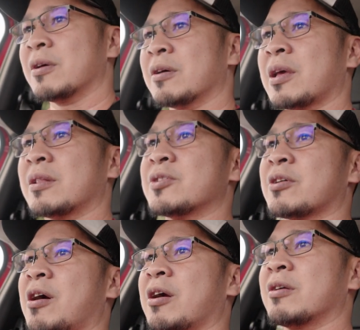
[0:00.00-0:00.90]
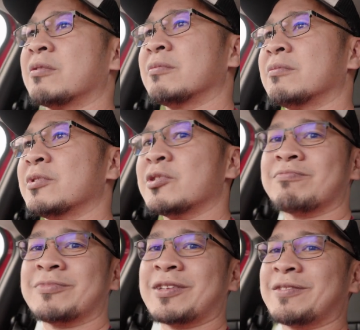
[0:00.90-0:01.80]
okay, there's a car.
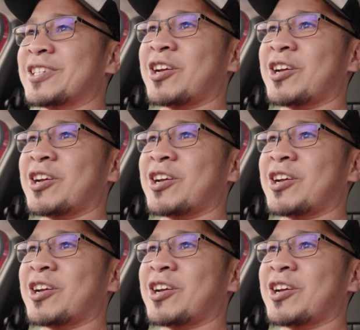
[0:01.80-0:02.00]
There's a